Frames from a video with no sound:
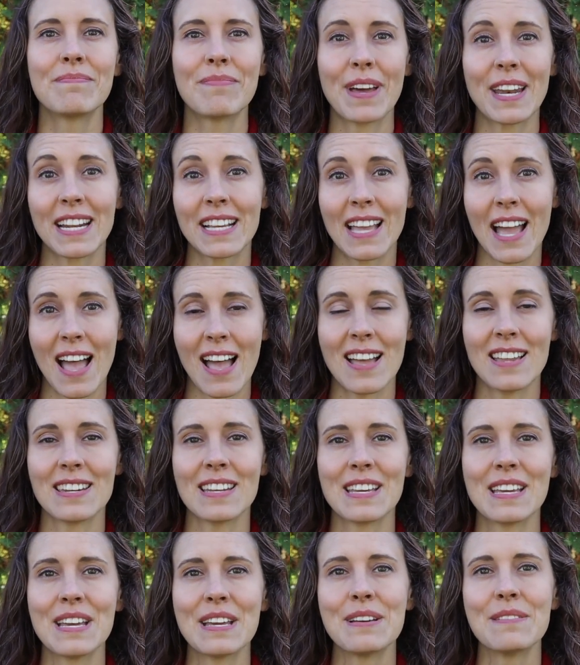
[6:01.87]
But
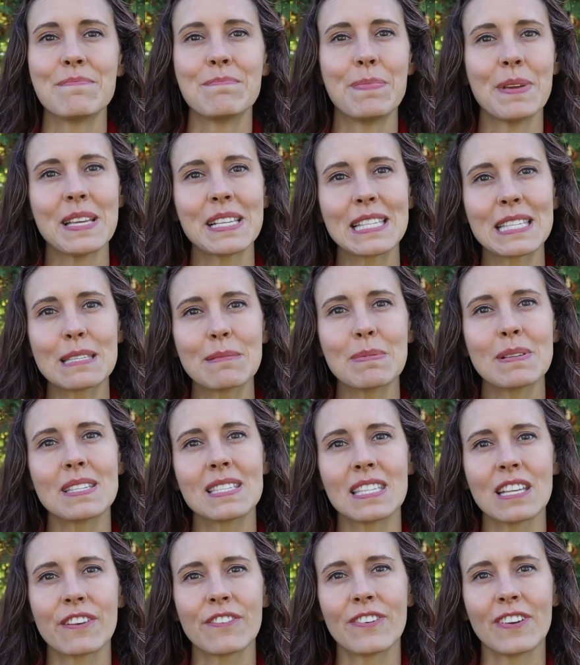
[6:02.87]
again, be
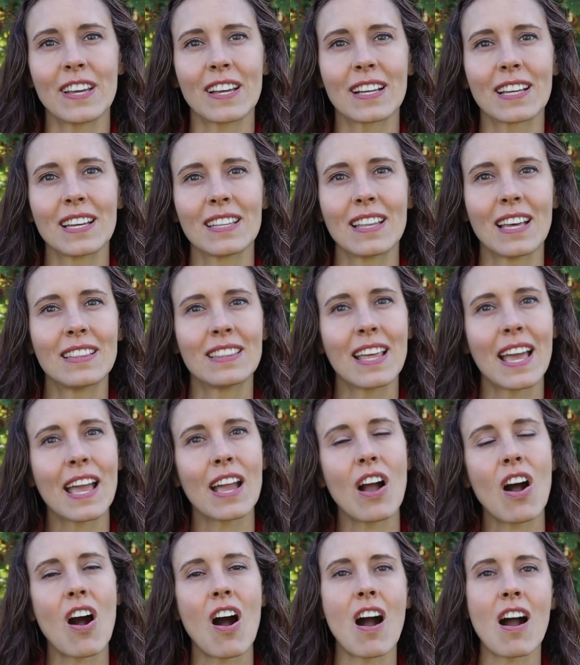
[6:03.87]
specific that
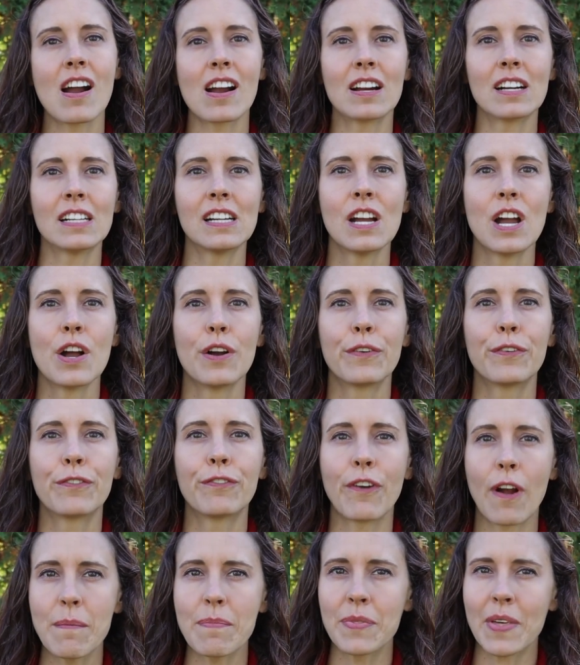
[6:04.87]
they are
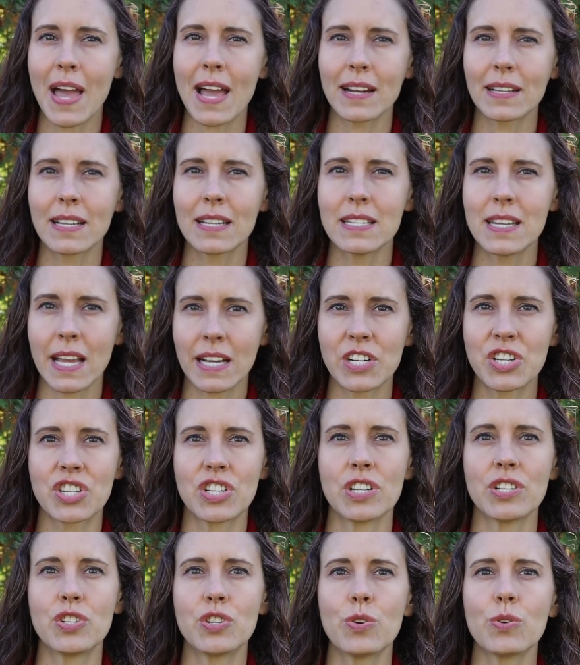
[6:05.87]
from that
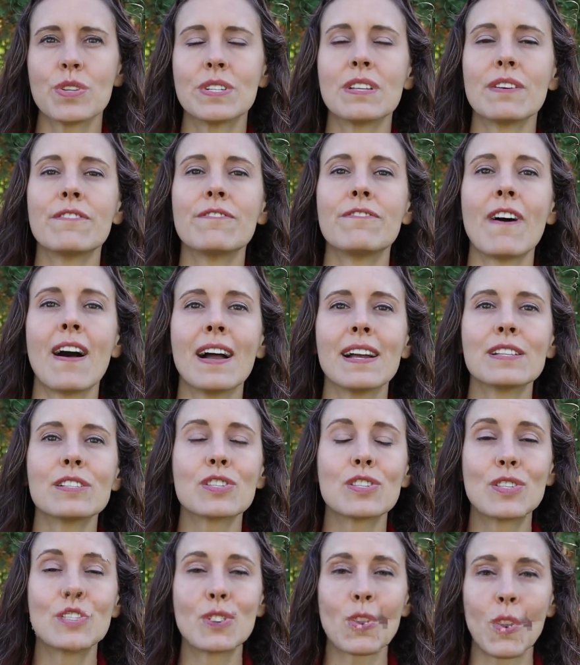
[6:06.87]
connection to the divine
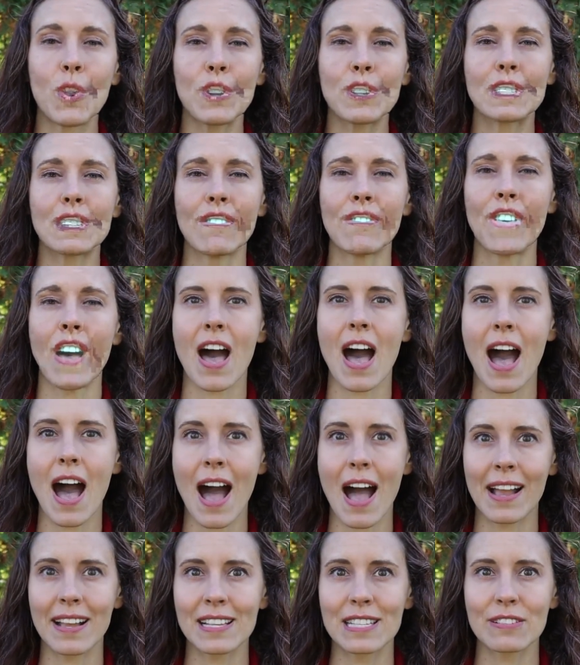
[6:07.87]
source of the
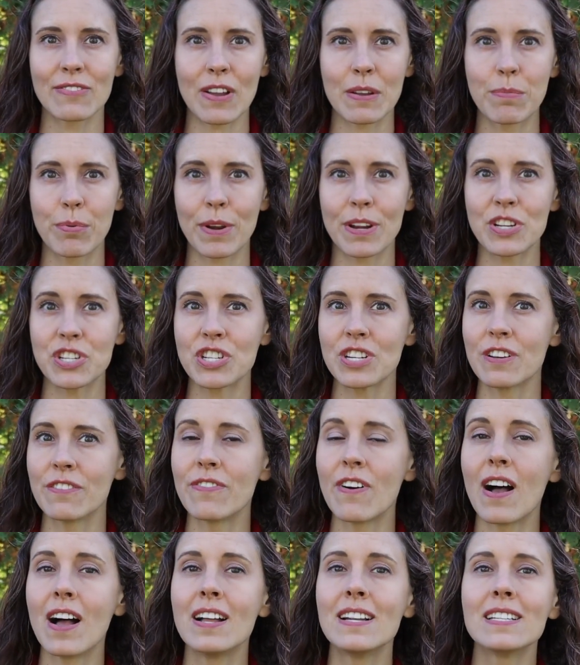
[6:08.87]
highest vibration
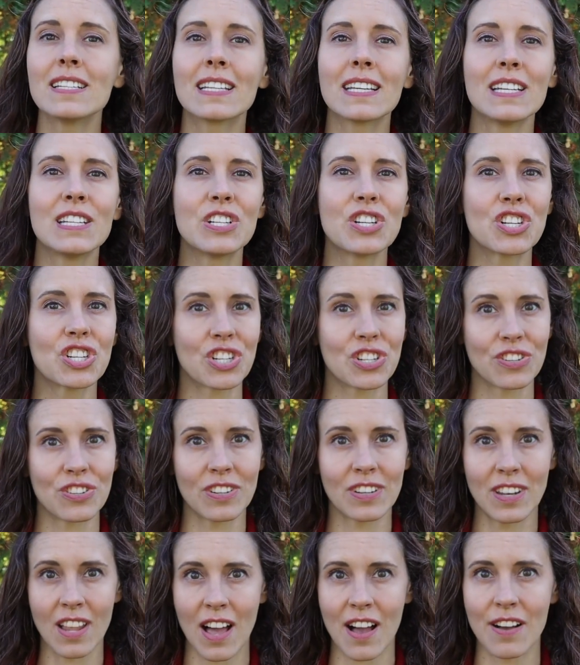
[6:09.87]
of
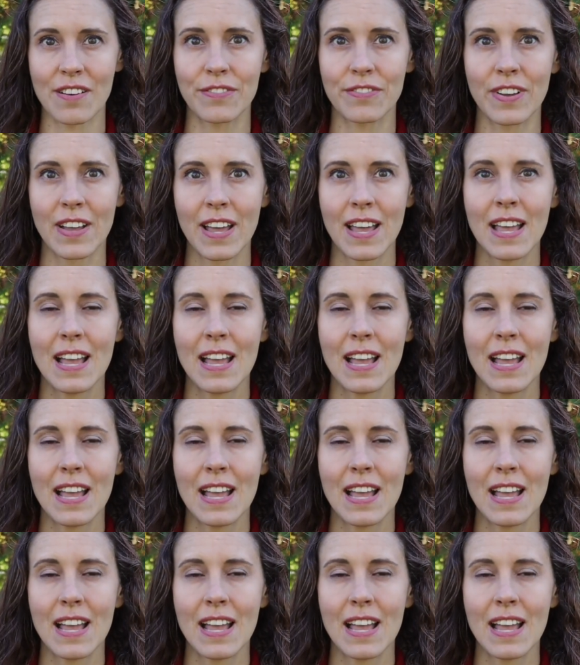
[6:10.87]
unconditional love